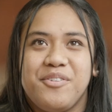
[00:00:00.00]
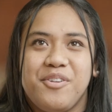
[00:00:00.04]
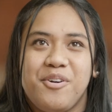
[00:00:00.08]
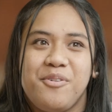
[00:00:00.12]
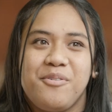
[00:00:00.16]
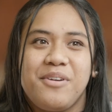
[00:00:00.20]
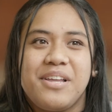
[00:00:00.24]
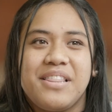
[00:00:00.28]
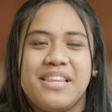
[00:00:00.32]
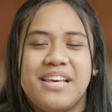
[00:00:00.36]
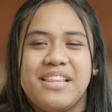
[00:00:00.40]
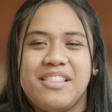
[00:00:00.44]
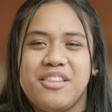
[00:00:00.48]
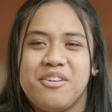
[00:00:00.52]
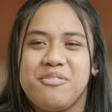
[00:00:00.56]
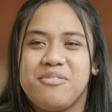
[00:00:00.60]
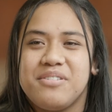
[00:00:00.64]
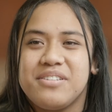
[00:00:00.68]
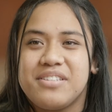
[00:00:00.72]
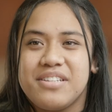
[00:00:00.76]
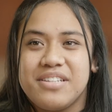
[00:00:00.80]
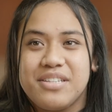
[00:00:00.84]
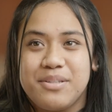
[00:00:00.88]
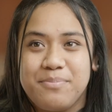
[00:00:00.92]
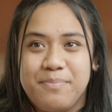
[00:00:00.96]
Knowing that there
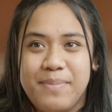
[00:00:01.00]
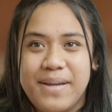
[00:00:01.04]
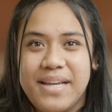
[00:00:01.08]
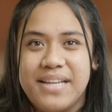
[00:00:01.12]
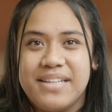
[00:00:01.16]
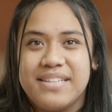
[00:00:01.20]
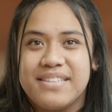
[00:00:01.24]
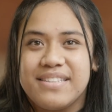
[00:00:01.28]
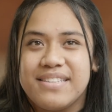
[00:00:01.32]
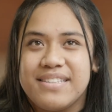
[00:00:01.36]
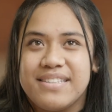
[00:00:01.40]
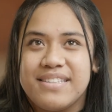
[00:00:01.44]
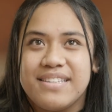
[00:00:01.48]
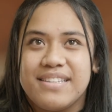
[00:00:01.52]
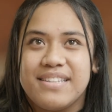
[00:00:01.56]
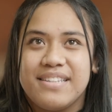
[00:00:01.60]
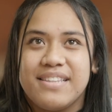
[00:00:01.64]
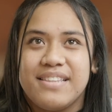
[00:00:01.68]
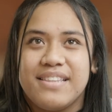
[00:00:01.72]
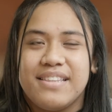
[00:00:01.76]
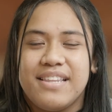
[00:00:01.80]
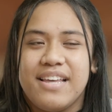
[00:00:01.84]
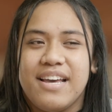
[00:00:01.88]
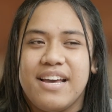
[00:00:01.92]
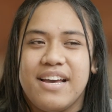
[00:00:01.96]
was a space
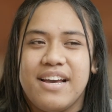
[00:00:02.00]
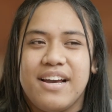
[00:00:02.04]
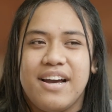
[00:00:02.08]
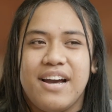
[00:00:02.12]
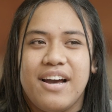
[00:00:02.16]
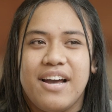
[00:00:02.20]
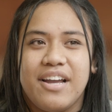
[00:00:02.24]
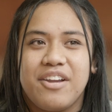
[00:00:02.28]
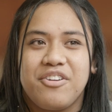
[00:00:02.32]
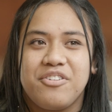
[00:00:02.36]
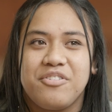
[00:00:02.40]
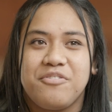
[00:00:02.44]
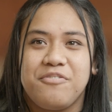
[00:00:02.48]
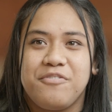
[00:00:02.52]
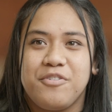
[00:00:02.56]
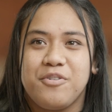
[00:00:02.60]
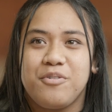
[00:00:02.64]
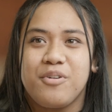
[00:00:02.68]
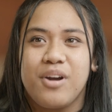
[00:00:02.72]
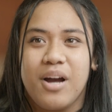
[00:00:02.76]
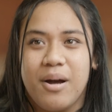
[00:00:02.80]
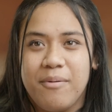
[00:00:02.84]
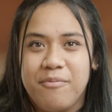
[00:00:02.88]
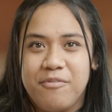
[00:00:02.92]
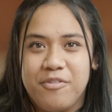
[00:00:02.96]
that I could feel
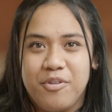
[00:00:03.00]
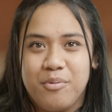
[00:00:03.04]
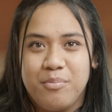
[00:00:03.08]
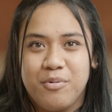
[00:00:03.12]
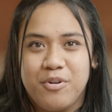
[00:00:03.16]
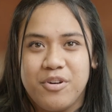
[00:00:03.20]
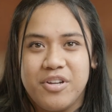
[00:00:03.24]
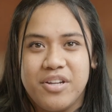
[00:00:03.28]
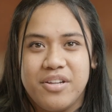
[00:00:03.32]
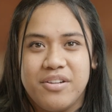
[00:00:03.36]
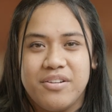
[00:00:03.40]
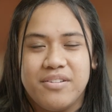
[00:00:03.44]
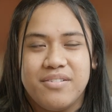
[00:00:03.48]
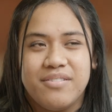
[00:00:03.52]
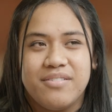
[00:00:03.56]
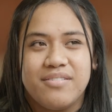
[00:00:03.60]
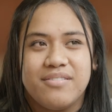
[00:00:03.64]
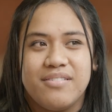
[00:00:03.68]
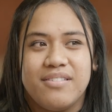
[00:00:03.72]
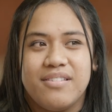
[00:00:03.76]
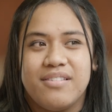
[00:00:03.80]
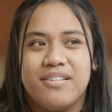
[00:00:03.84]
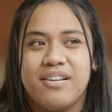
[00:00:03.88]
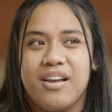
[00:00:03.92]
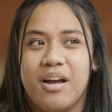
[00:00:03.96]

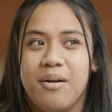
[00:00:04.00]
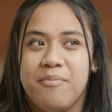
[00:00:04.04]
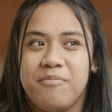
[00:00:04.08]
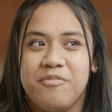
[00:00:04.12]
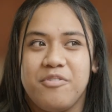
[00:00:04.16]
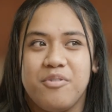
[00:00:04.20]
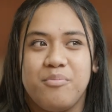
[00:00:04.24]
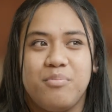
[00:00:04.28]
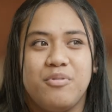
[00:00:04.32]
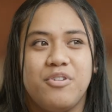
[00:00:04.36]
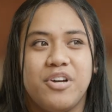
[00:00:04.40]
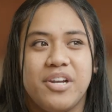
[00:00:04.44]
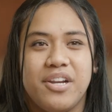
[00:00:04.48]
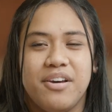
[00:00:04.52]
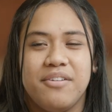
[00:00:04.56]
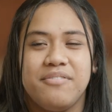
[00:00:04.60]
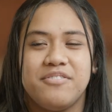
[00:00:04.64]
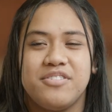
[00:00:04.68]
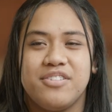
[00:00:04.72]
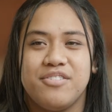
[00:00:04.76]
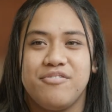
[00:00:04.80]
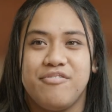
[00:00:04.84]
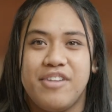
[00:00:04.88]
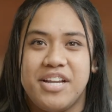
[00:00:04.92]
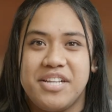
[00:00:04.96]
comfortable enough
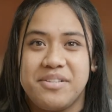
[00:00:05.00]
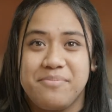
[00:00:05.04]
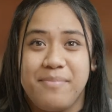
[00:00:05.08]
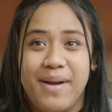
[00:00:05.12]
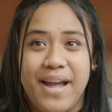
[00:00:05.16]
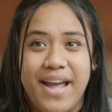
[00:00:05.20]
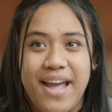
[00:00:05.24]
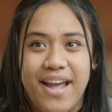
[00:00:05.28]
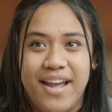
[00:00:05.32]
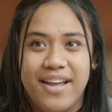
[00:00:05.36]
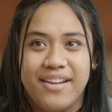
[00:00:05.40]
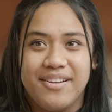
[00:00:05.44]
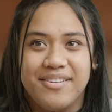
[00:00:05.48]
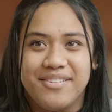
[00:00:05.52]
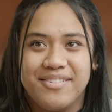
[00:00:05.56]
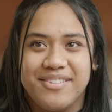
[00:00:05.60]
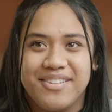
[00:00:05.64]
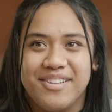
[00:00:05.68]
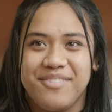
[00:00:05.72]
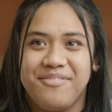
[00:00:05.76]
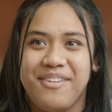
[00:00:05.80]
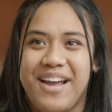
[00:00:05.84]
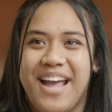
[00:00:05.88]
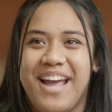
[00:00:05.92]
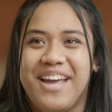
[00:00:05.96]
to raise my hand
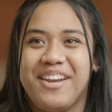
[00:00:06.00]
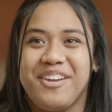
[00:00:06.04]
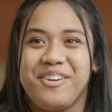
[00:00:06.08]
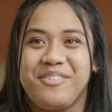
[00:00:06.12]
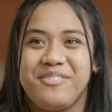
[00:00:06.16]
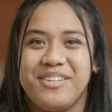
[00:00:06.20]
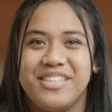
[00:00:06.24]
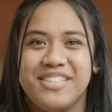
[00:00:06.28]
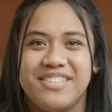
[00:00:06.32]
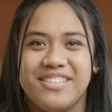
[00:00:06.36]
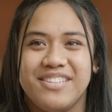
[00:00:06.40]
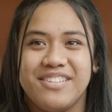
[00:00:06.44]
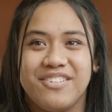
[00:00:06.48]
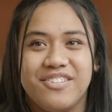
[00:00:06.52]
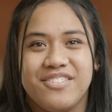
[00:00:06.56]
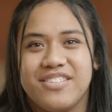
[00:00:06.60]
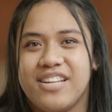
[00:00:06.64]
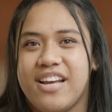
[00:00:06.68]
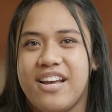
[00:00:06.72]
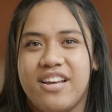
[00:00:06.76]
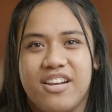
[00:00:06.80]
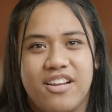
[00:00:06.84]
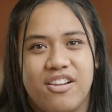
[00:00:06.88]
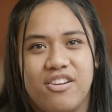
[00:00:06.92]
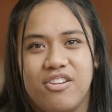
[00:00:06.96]
if I had a question, because I
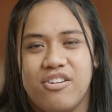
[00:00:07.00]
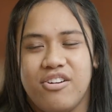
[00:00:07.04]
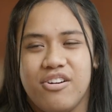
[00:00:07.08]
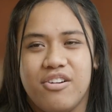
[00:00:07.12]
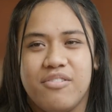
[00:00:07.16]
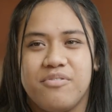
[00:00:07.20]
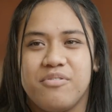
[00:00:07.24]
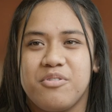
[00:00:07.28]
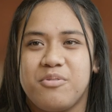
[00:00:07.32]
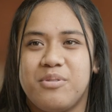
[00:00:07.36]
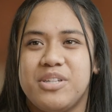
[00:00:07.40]
had a lot of